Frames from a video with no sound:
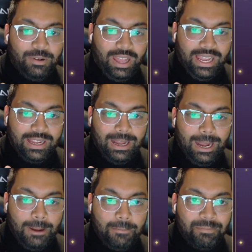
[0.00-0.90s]
like,
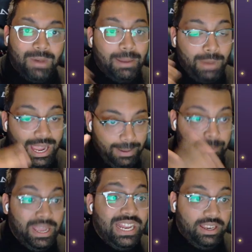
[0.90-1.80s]
my
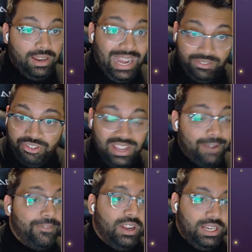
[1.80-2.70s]
opinion has
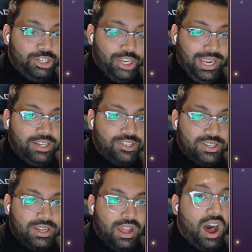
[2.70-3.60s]
definitely changed.
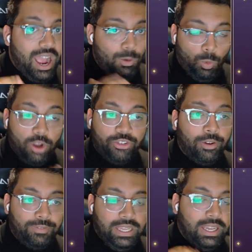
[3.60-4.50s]
I was
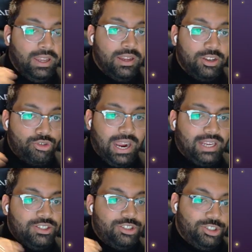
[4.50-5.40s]
of the
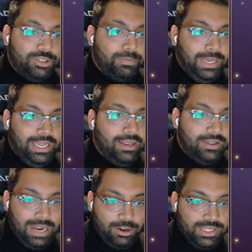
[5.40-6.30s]
dragons should be
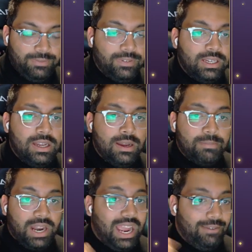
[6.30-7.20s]
narrative,
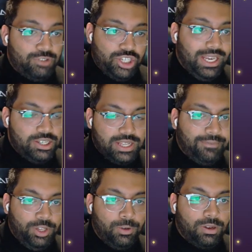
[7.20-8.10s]
but I have changed
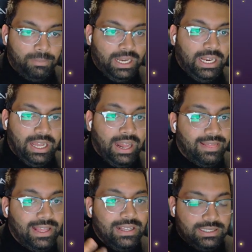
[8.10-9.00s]
that view completely. And I
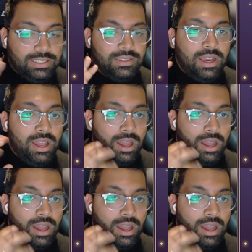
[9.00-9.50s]
think this is,